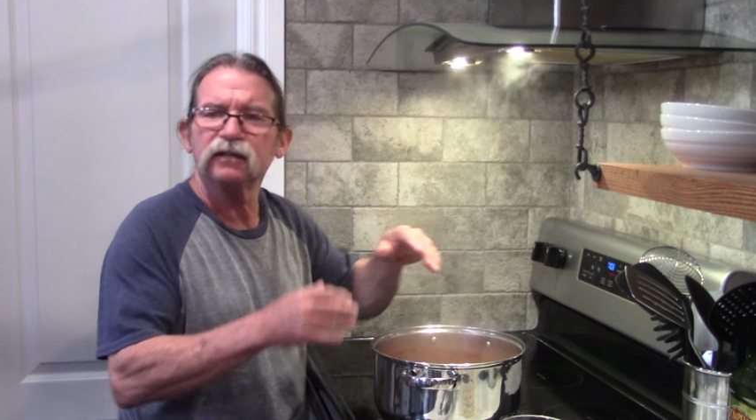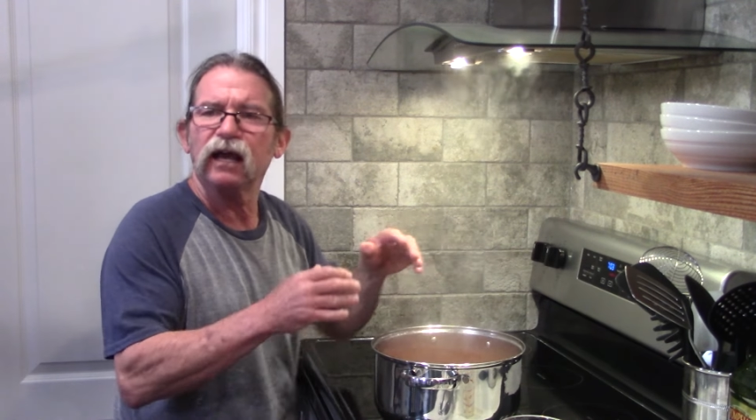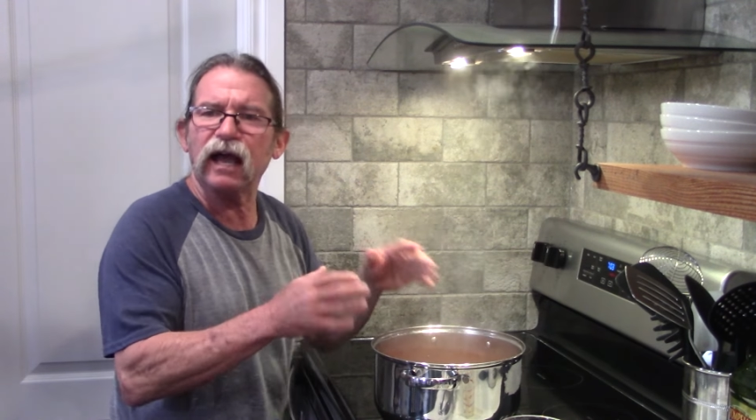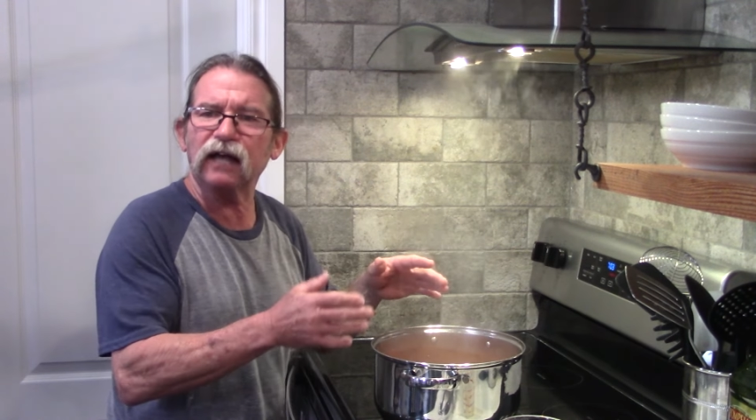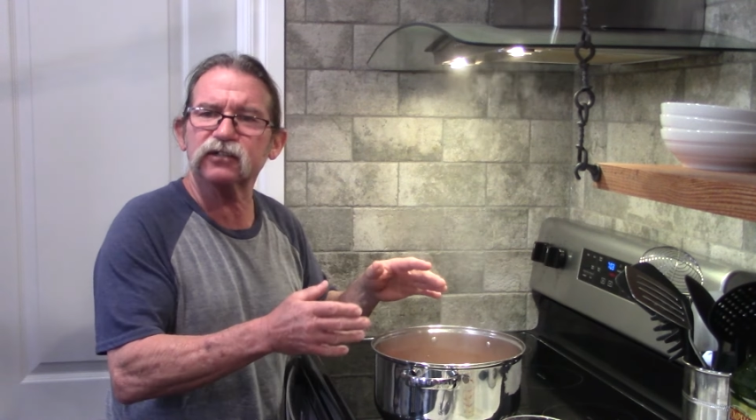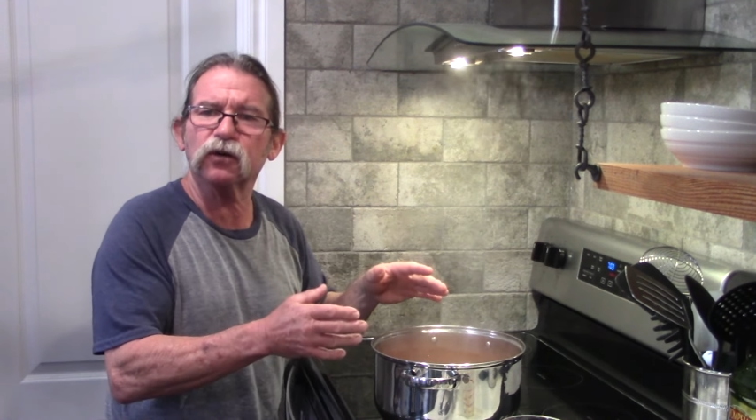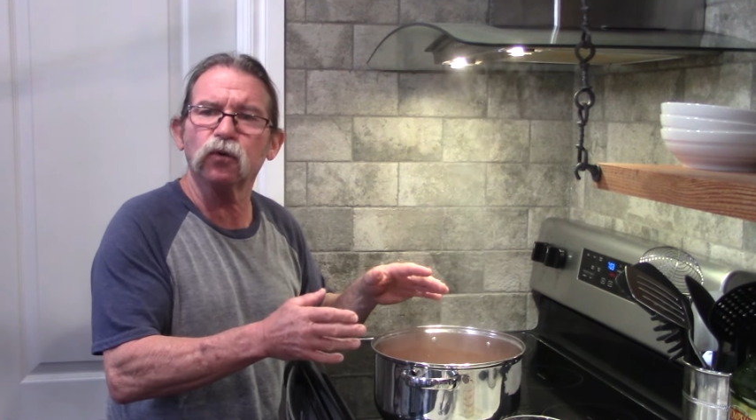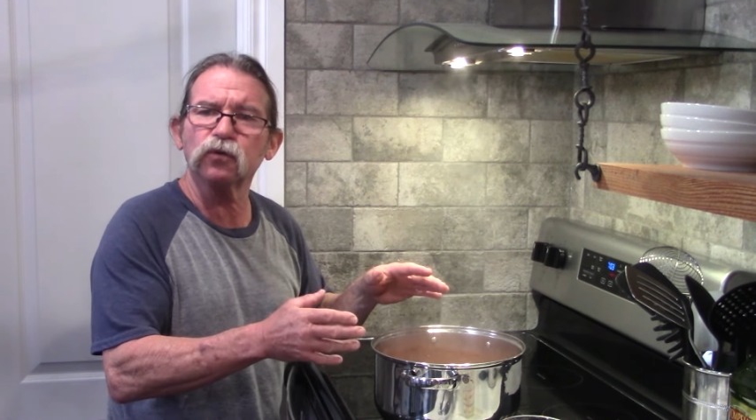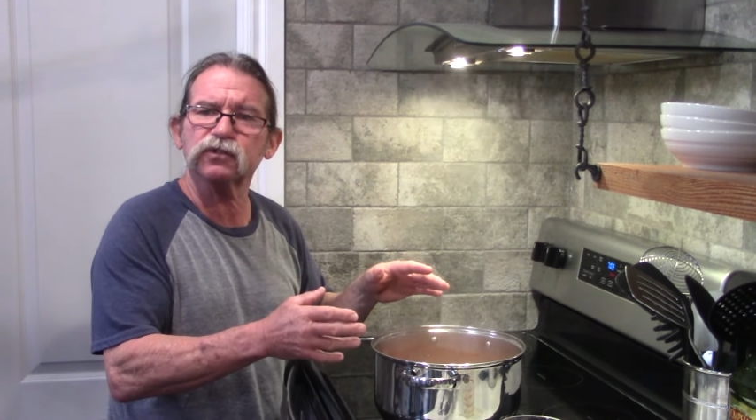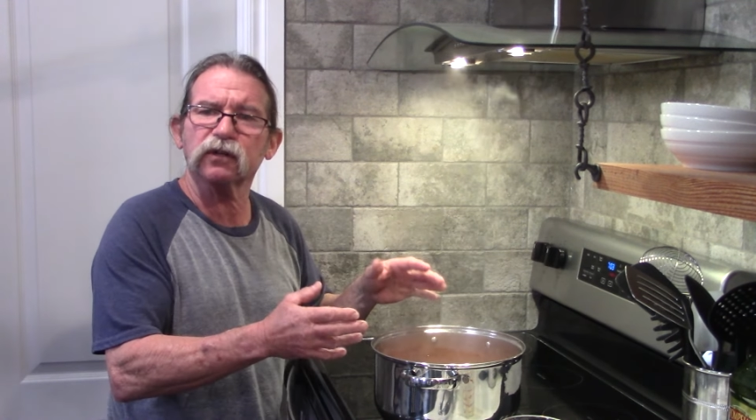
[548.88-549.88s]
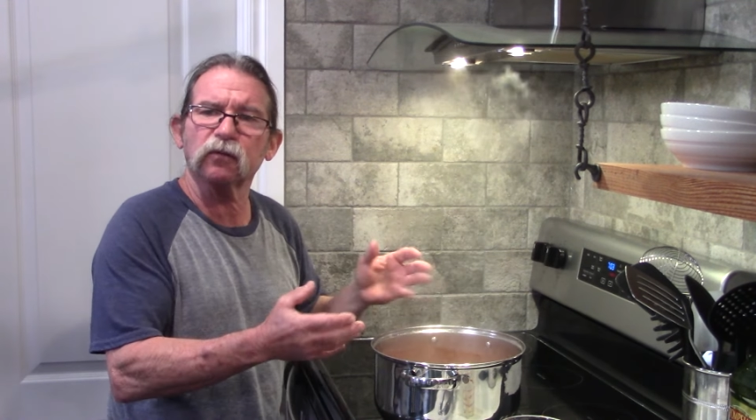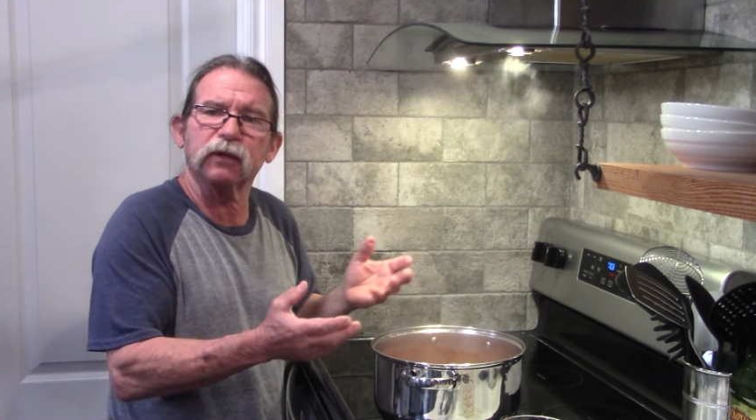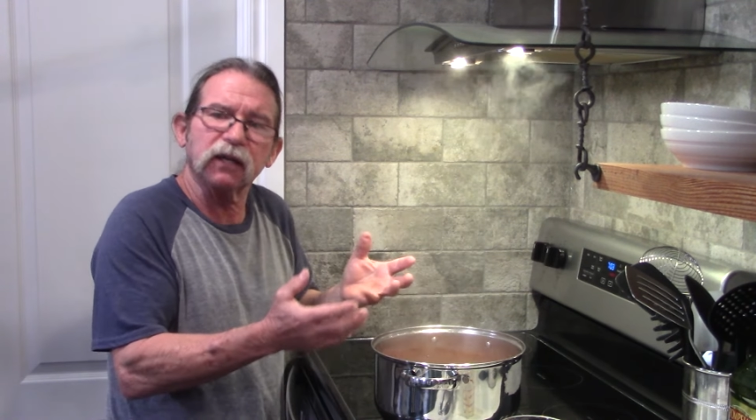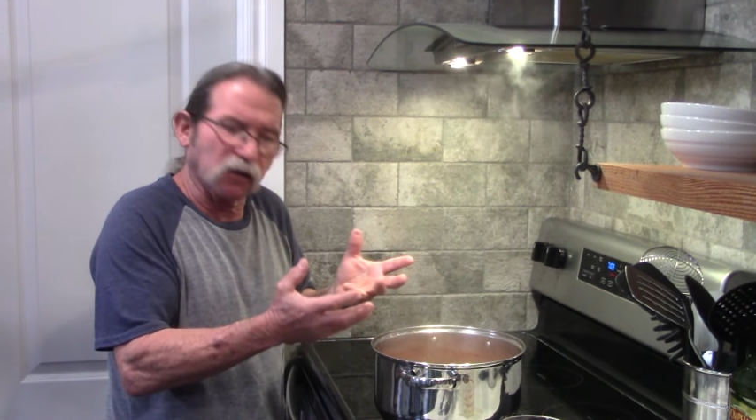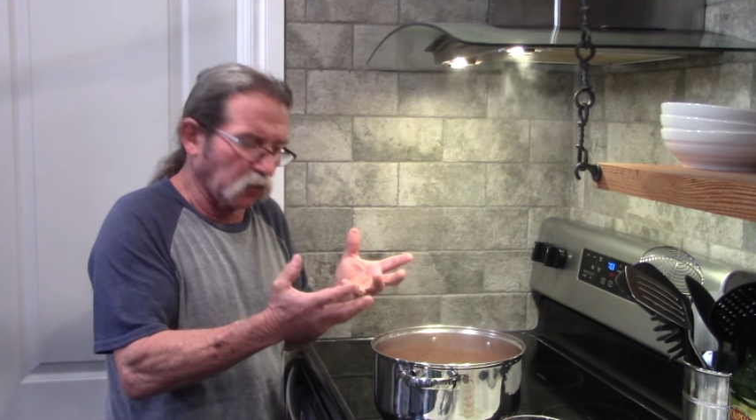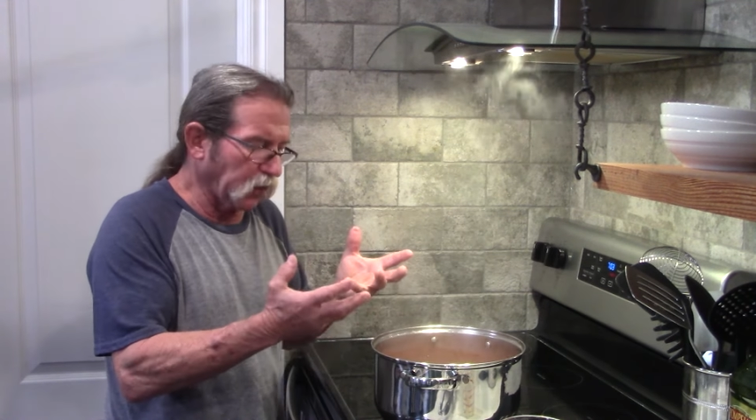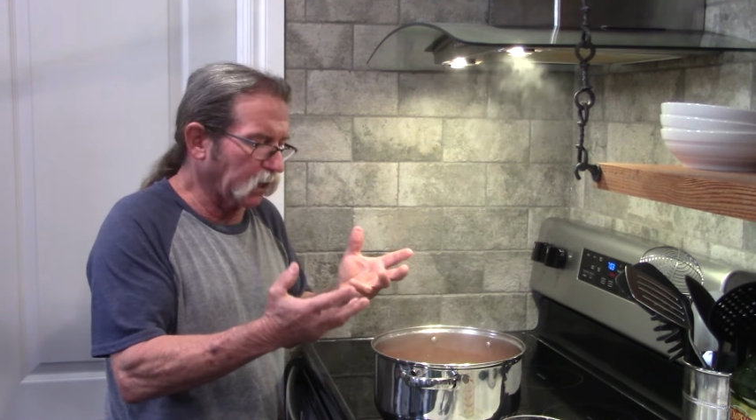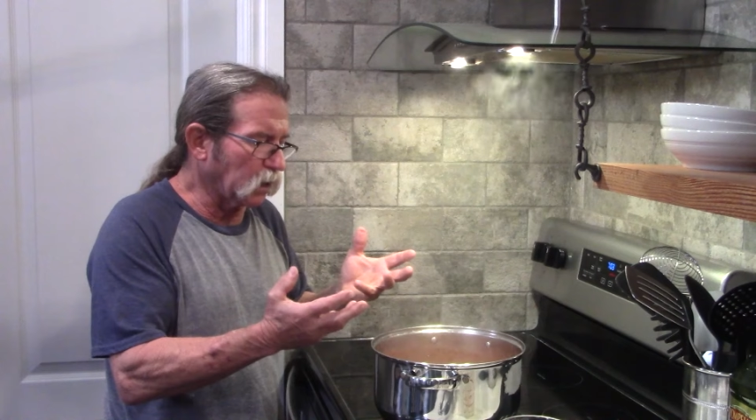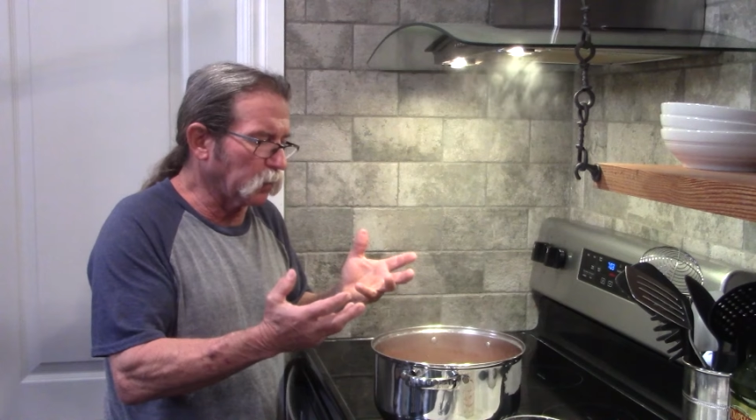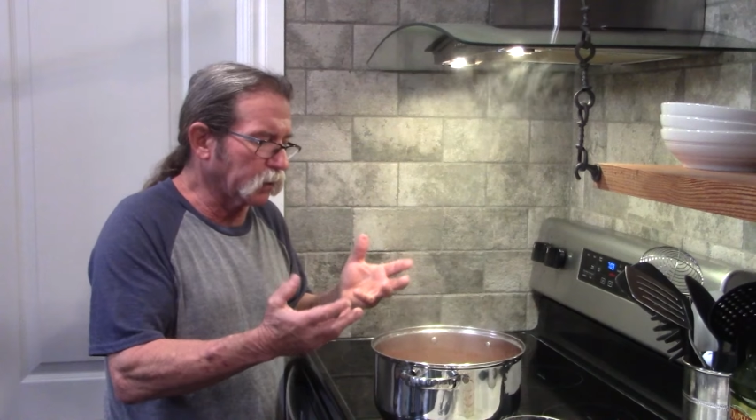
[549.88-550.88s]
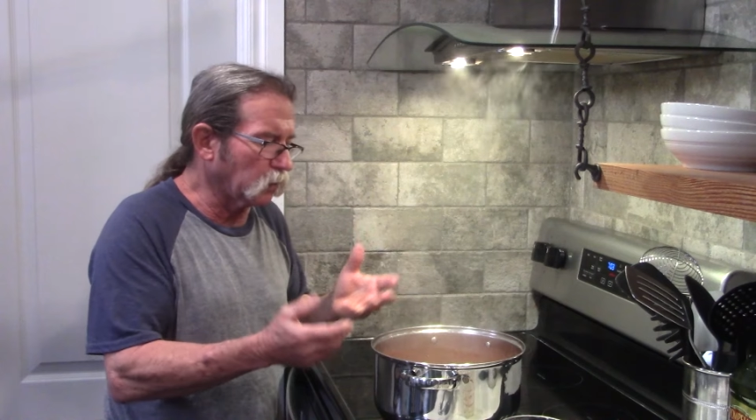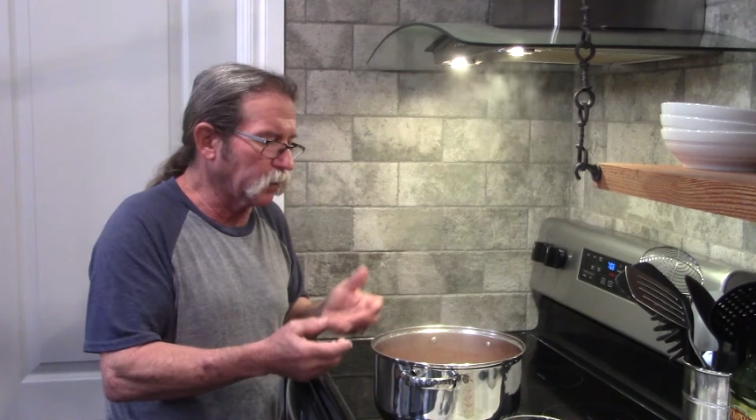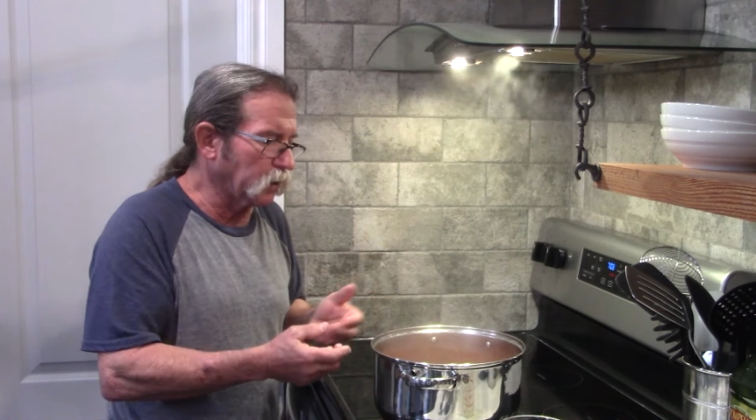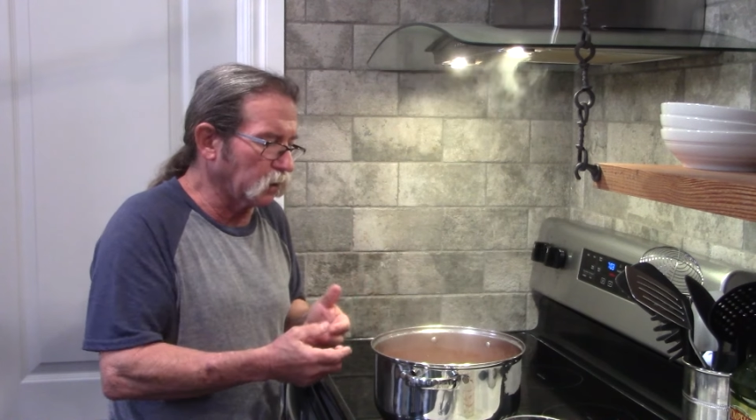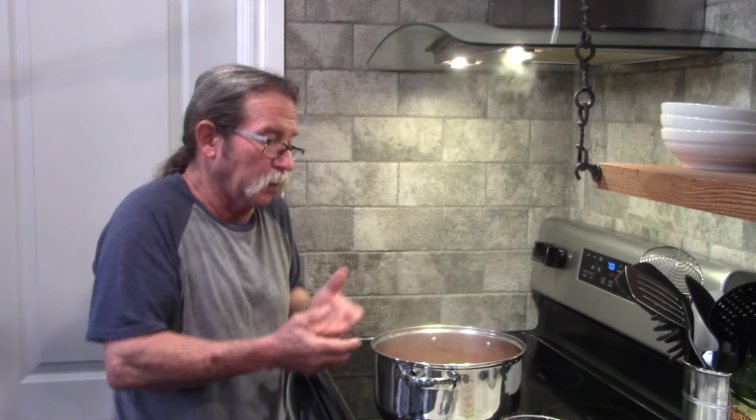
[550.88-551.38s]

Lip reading: As it cools a little bit, it'll thicken up a little bit.